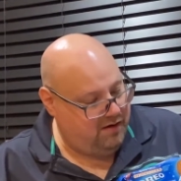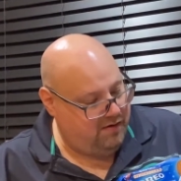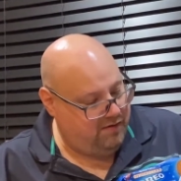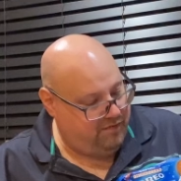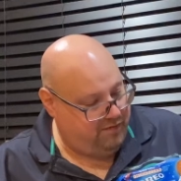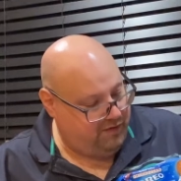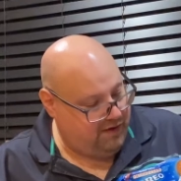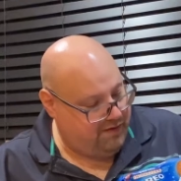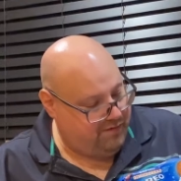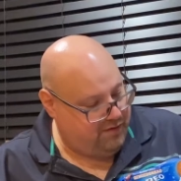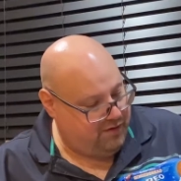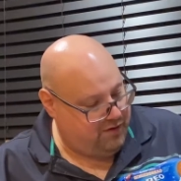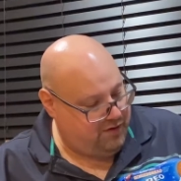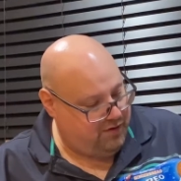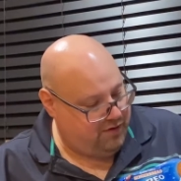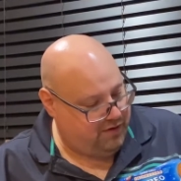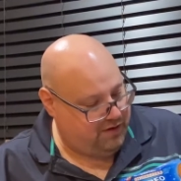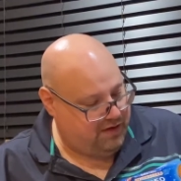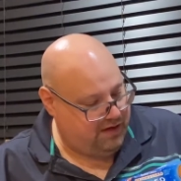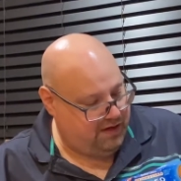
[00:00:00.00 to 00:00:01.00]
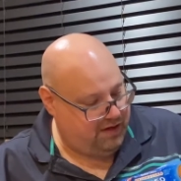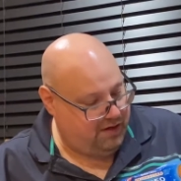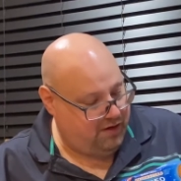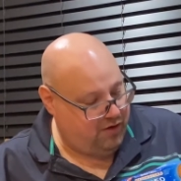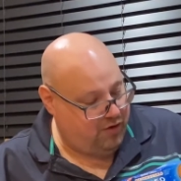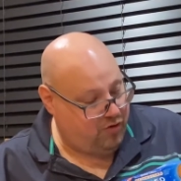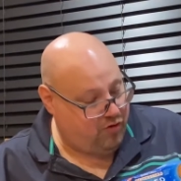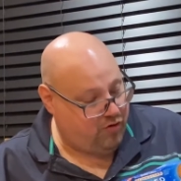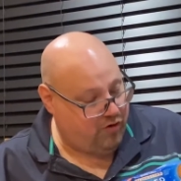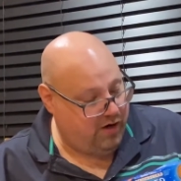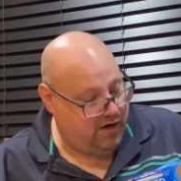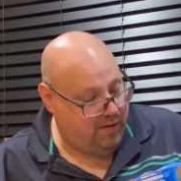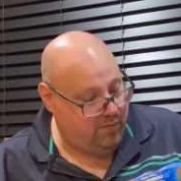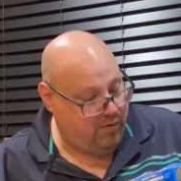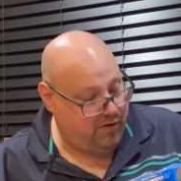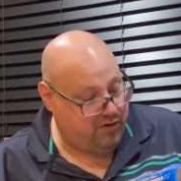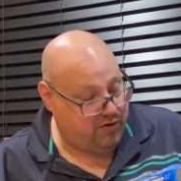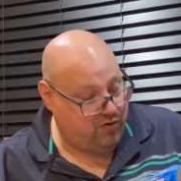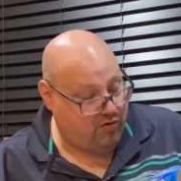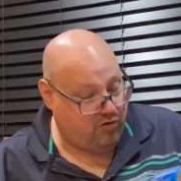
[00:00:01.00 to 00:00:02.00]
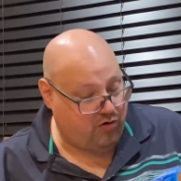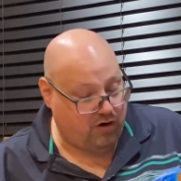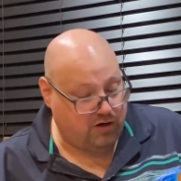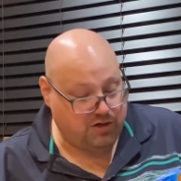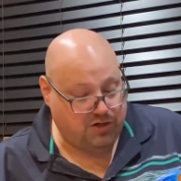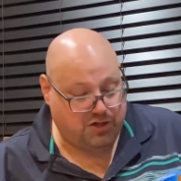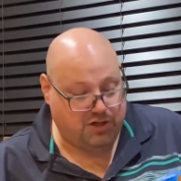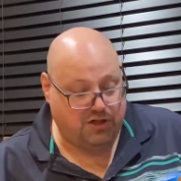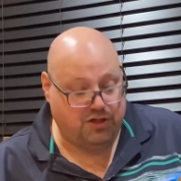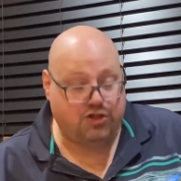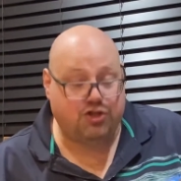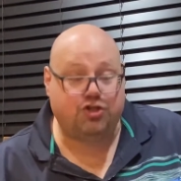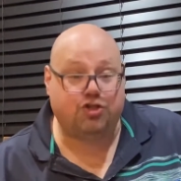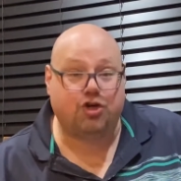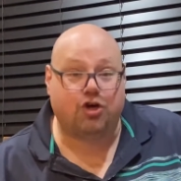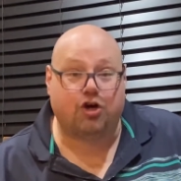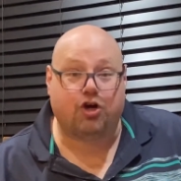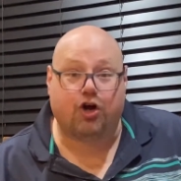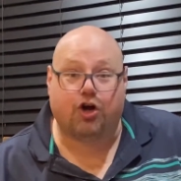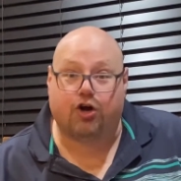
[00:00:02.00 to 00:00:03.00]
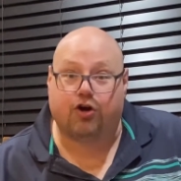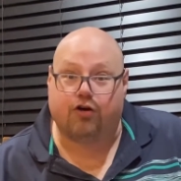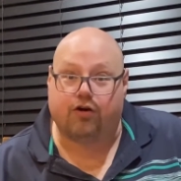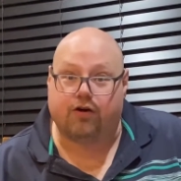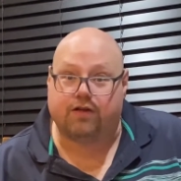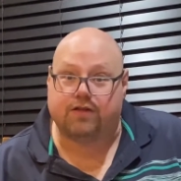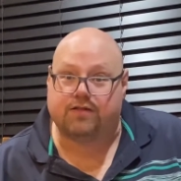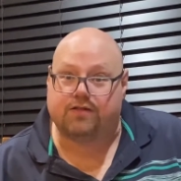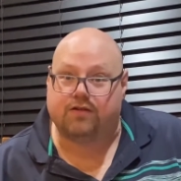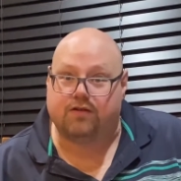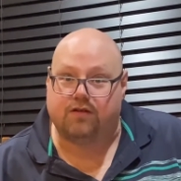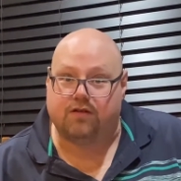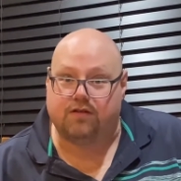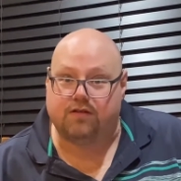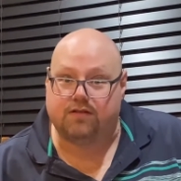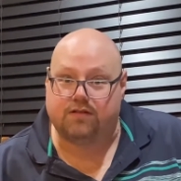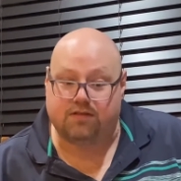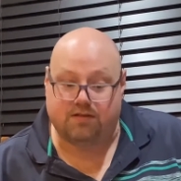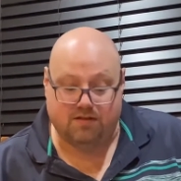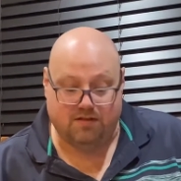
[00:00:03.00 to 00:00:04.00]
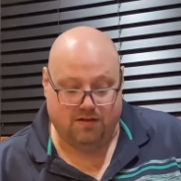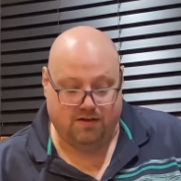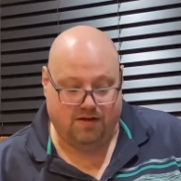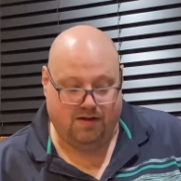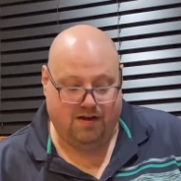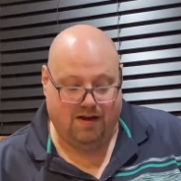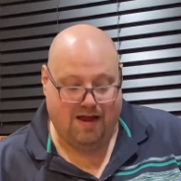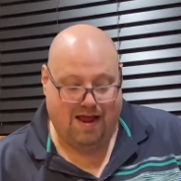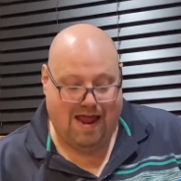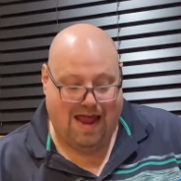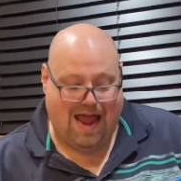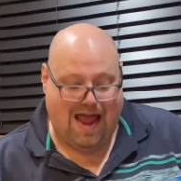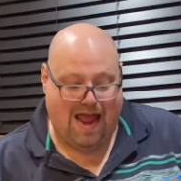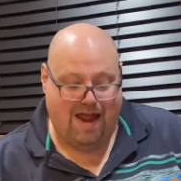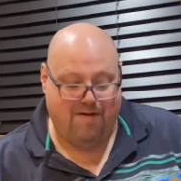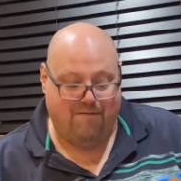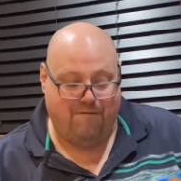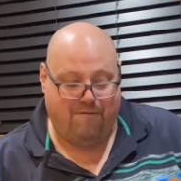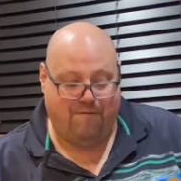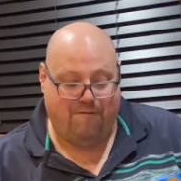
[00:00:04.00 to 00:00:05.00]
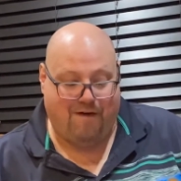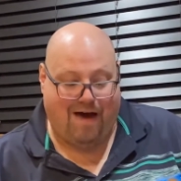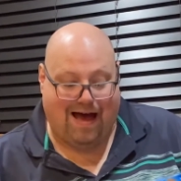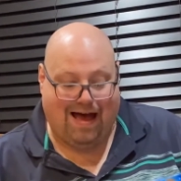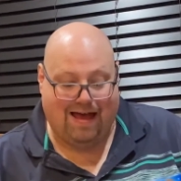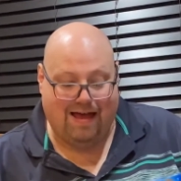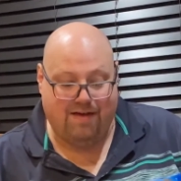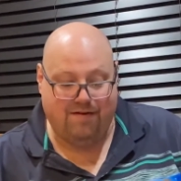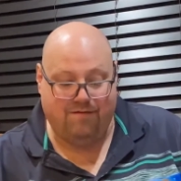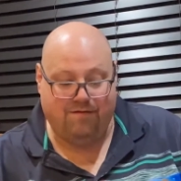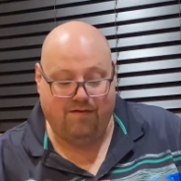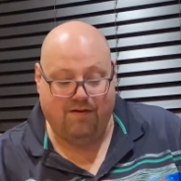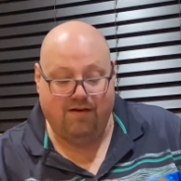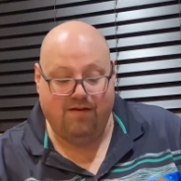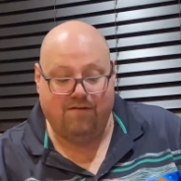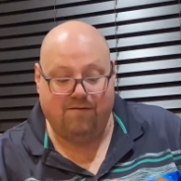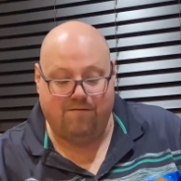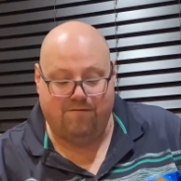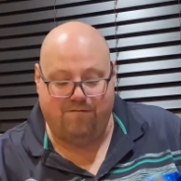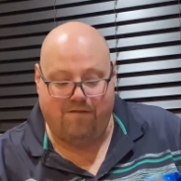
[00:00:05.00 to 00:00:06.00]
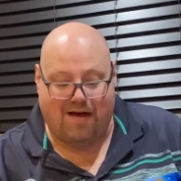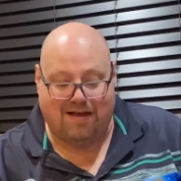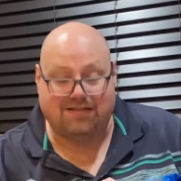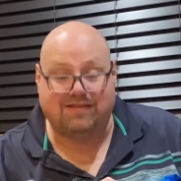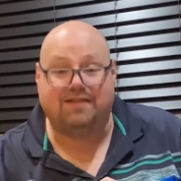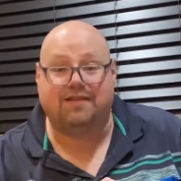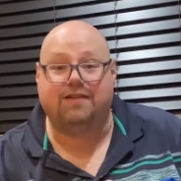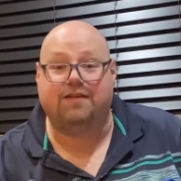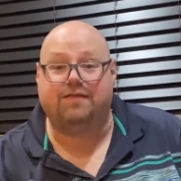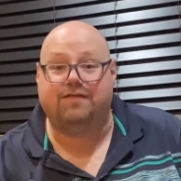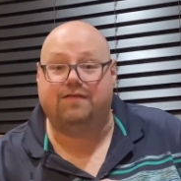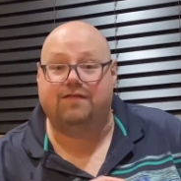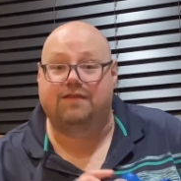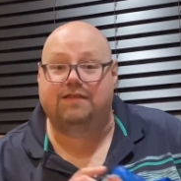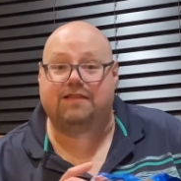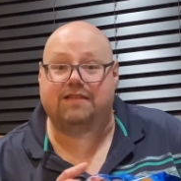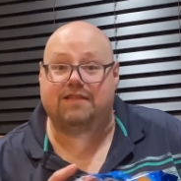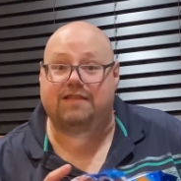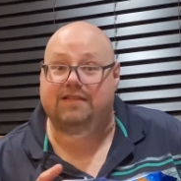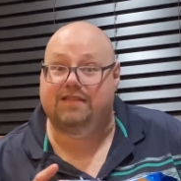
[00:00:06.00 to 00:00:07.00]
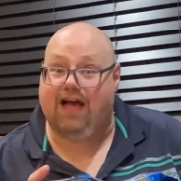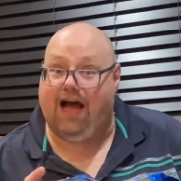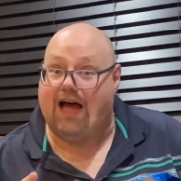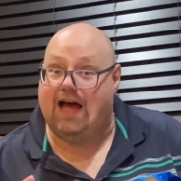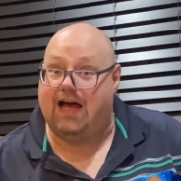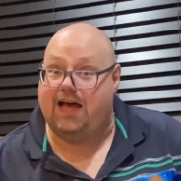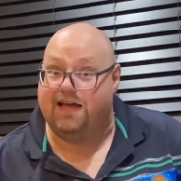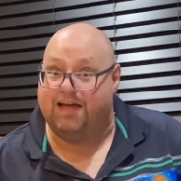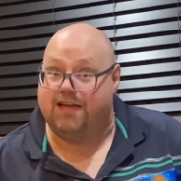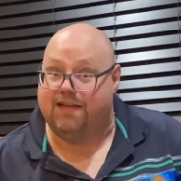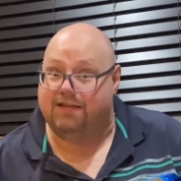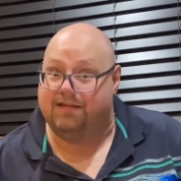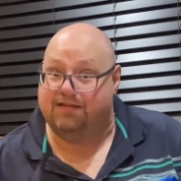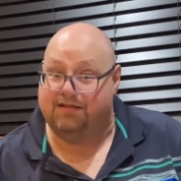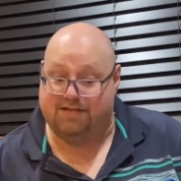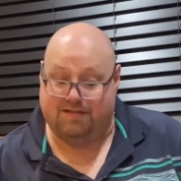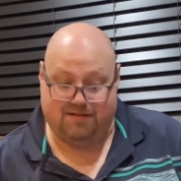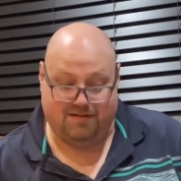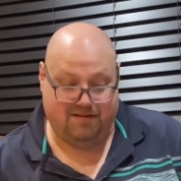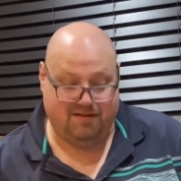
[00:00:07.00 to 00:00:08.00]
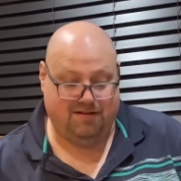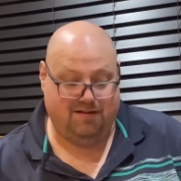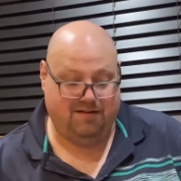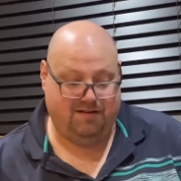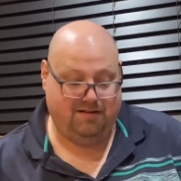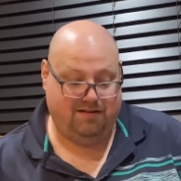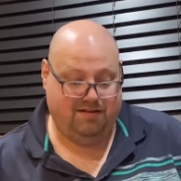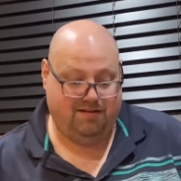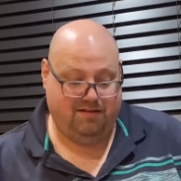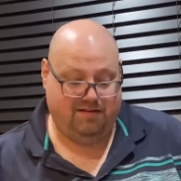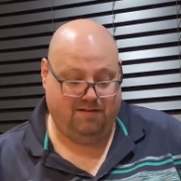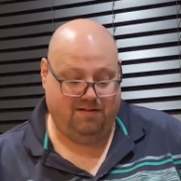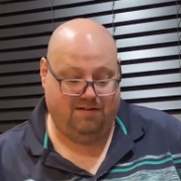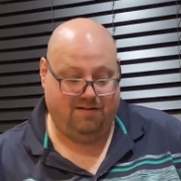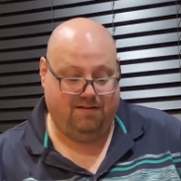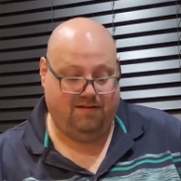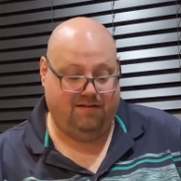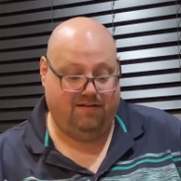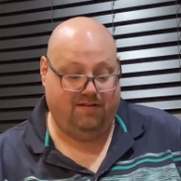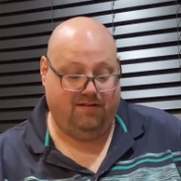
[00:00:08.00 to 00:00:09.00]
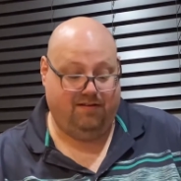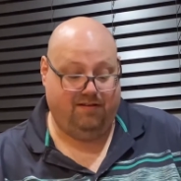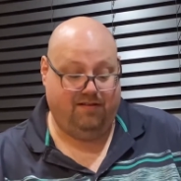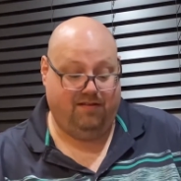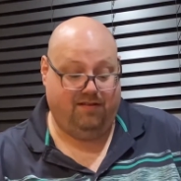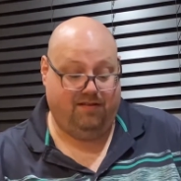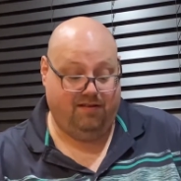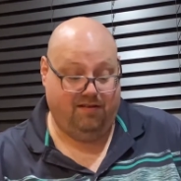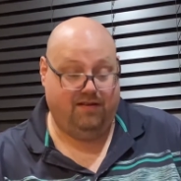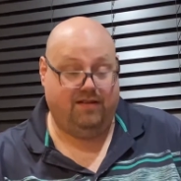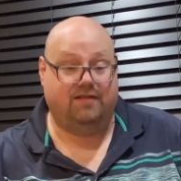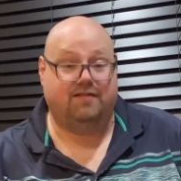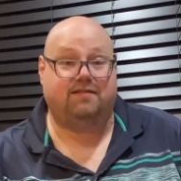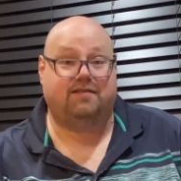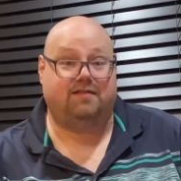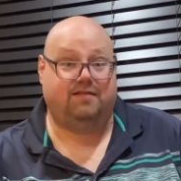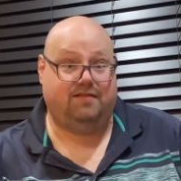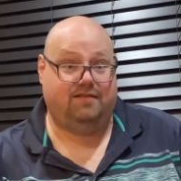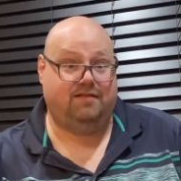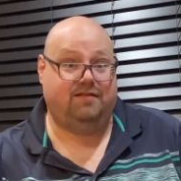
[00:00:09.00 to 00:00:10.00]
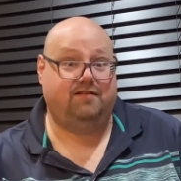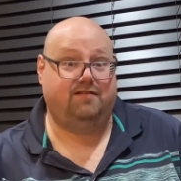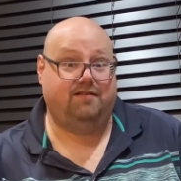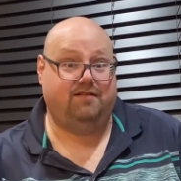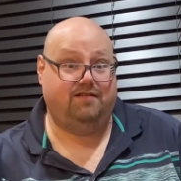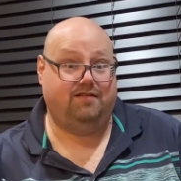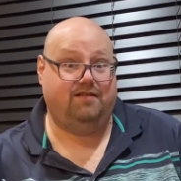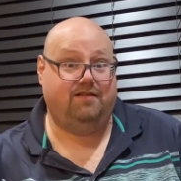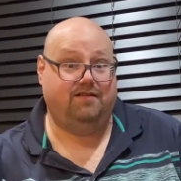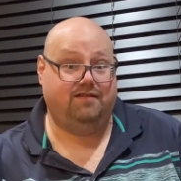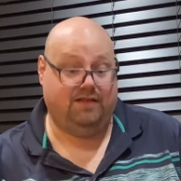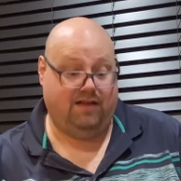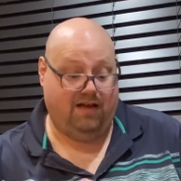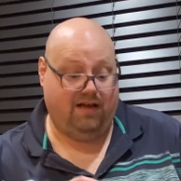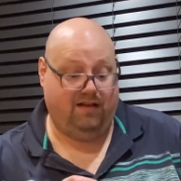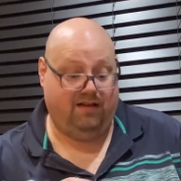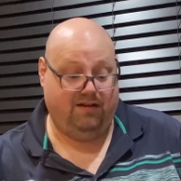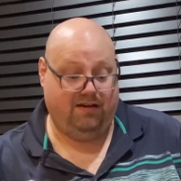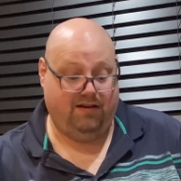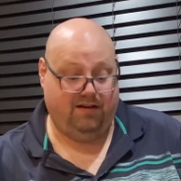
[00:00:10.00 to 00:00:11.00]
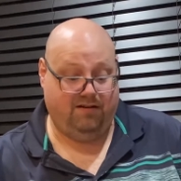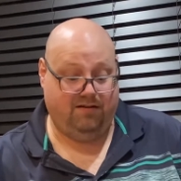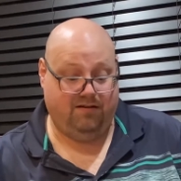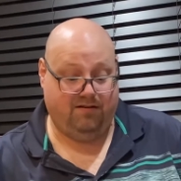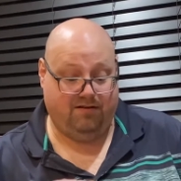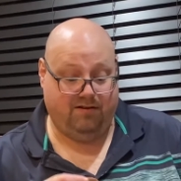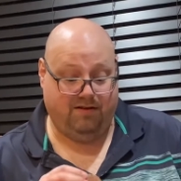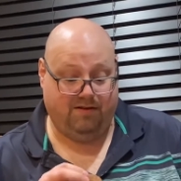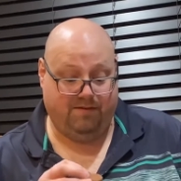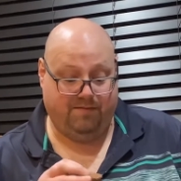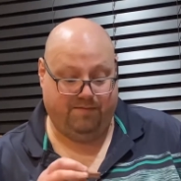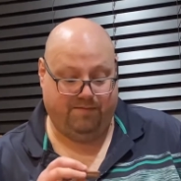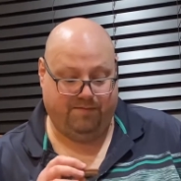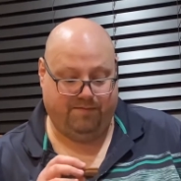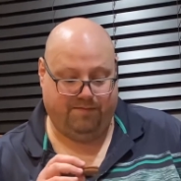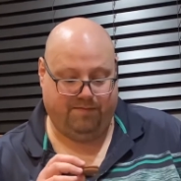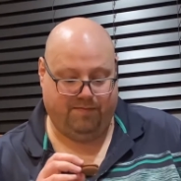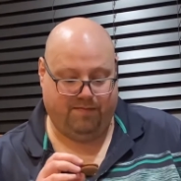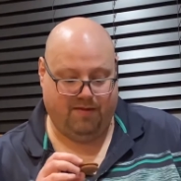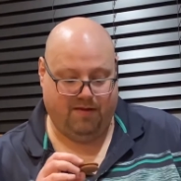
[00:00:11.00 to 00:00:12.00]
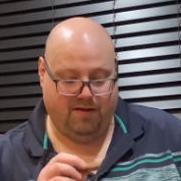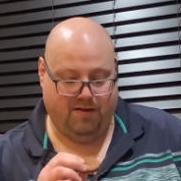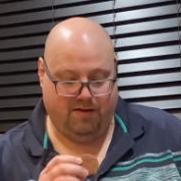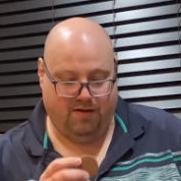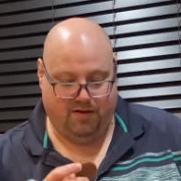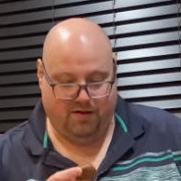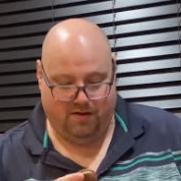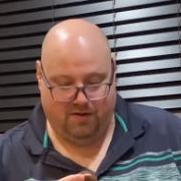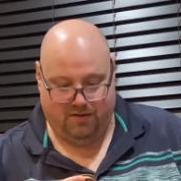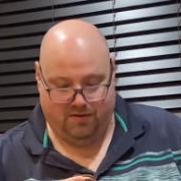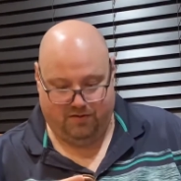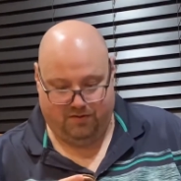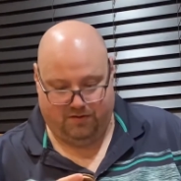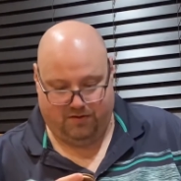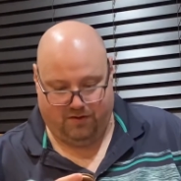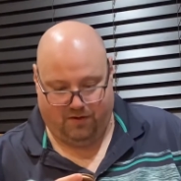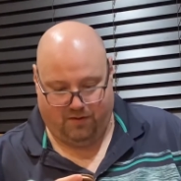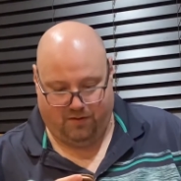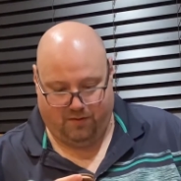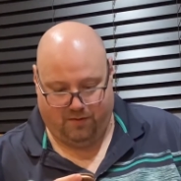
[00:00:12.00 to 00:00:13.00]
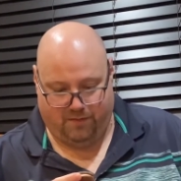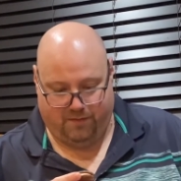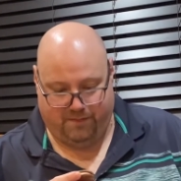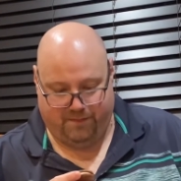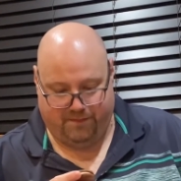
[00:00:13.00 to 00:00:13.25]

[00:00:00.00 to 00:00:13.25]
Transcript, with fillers: flavored cookie, cream with crunchy sugar crystals, and five festive designs. This is a holiday cookie. So